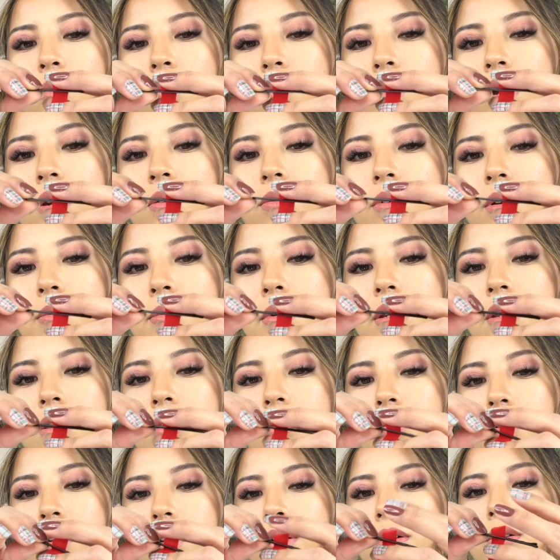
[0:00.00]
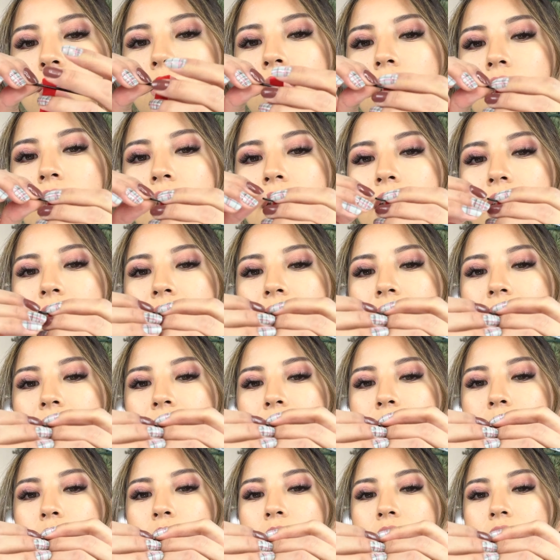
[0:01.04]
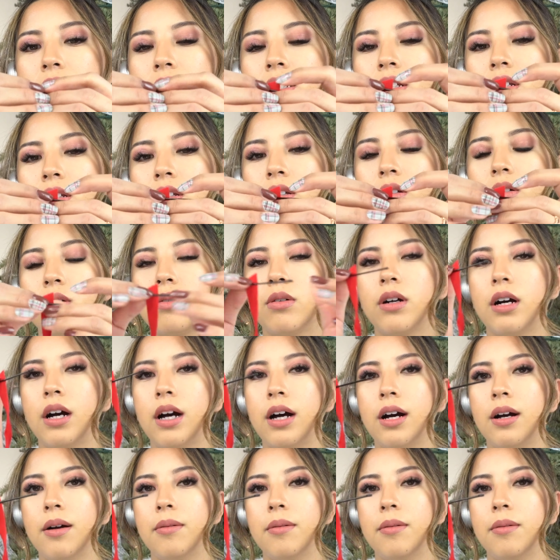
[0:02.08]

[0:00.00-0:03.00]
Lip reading: red ribbon through, and I'm going to